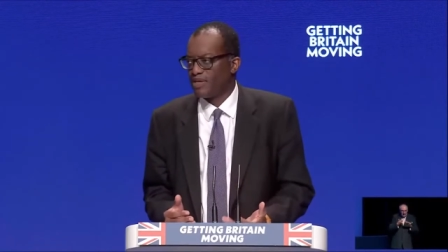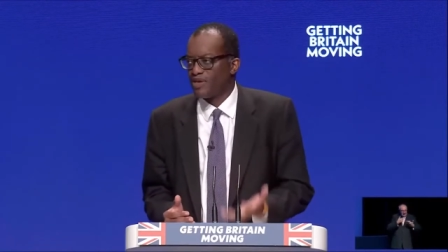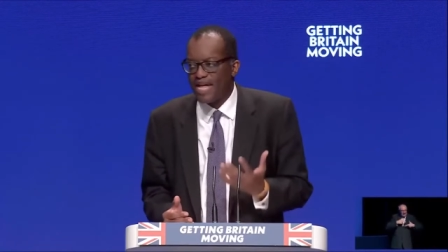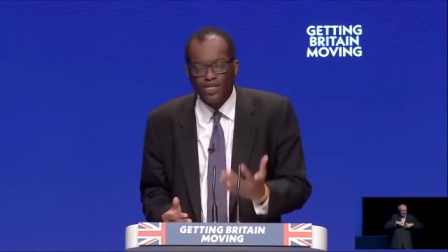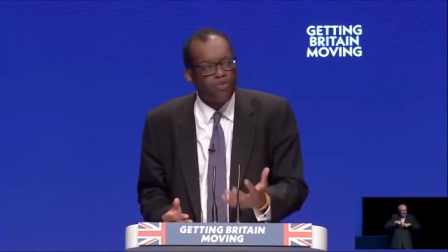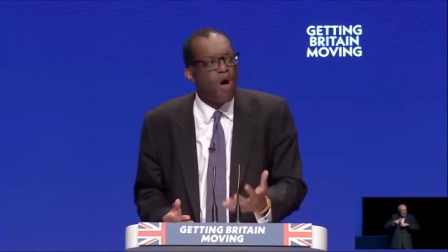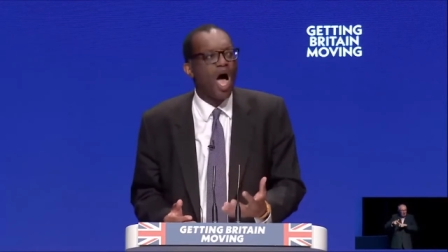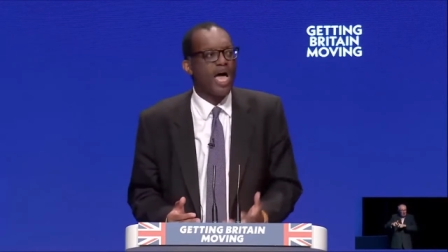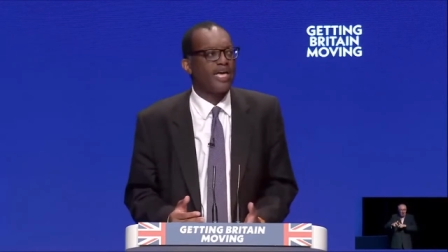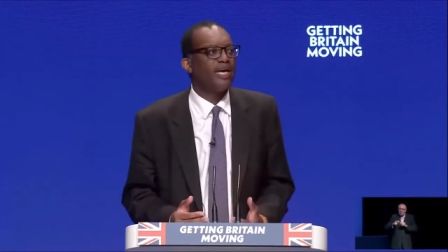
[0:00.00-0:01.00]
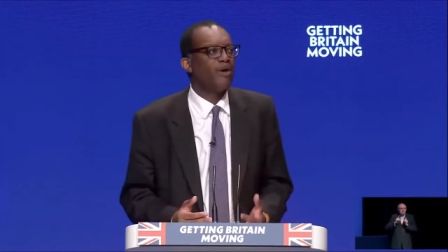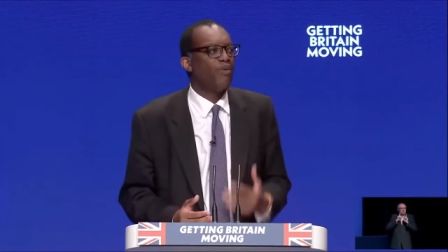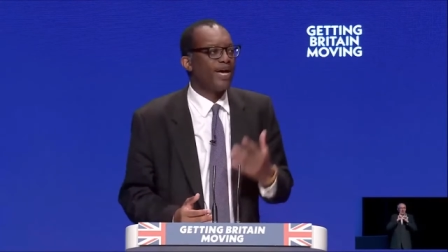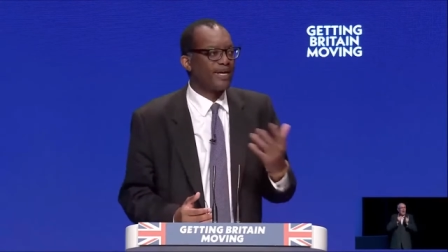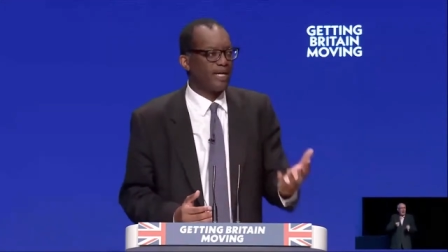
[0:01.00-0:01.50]
So that's why
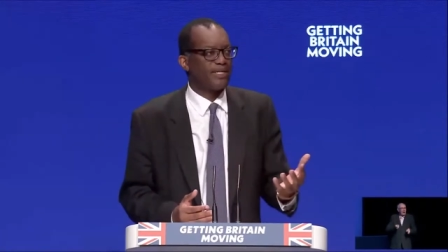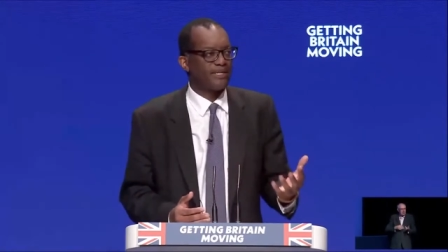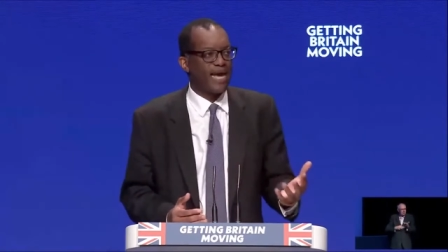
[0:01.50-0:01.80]
we are cutting